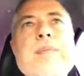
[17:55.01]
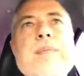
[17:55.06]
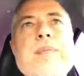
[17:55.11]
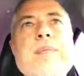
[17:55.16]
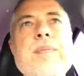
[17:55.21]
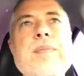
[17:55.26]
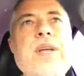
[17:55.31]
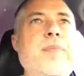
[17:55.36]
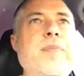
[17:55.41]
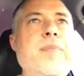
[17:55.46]

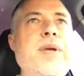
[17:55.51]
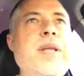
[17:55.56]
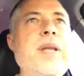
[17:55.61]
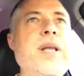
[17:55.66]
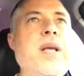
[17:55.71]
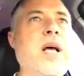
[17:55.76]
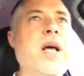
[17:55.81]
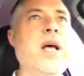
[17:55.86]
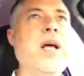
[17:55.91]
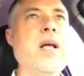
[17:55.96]
left me an
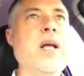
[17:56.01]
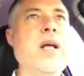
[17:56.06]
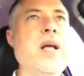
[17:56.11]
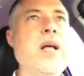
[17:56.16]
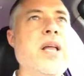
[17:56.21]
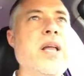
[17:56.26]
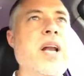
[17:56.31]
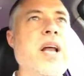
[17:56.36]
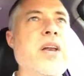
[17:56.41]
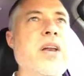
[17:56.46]

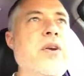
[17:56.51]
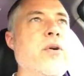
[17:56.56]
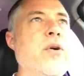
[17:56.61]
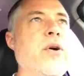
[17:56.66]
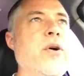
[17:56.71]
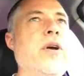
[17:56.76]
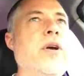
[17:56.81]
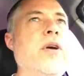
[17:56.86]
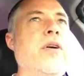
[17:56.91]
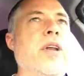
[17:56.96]

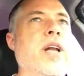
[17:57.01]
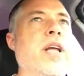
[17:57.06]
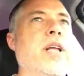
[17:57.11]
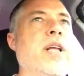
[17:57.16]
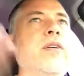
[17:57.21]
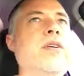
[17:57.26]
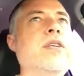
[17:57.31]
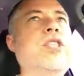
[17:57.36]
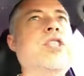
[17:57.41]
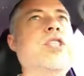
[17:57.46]
under-earner, an
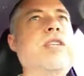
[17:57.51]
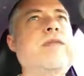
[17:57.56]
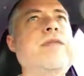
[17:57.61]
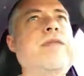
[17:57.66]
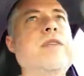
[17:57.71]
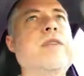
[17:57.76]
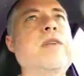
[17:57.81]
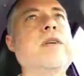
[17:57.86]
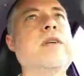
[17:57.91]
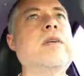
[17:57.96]

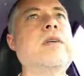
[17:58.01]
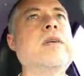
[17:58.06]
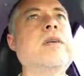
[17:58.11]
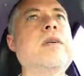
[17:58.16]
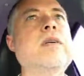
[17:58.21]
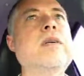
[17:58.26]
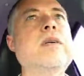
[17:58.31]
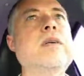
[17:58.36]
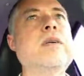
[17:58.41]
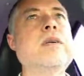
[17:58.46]
underachiever,
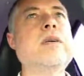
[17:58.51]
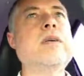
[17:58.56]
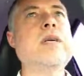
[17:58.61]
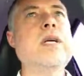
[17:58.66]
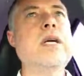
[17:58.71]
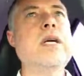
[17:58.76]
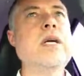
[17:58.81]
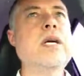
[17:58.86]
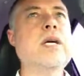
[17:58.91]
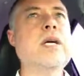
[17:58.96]

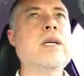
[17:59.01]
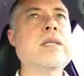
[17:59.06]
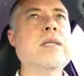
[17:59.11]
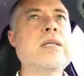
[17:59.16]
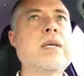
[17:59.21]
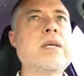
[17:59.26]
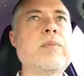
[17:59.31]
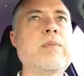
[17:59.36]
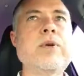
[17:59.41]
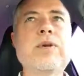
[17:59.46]

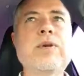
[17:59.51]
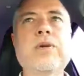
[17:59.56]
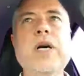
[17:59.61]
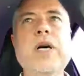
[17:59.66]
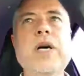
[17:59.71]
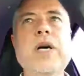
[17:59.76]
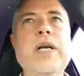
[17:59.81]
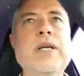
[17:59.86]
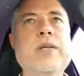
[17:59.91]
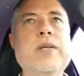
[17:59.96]
someone who
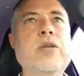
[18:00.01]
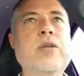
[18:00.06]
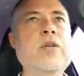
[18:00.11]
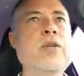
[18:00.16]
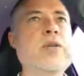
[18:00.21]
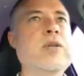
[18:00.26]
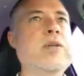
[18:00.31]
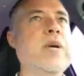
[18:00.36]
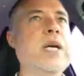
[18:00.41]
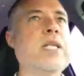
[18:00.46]
got into
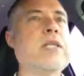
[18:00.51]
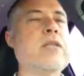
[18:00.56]
huge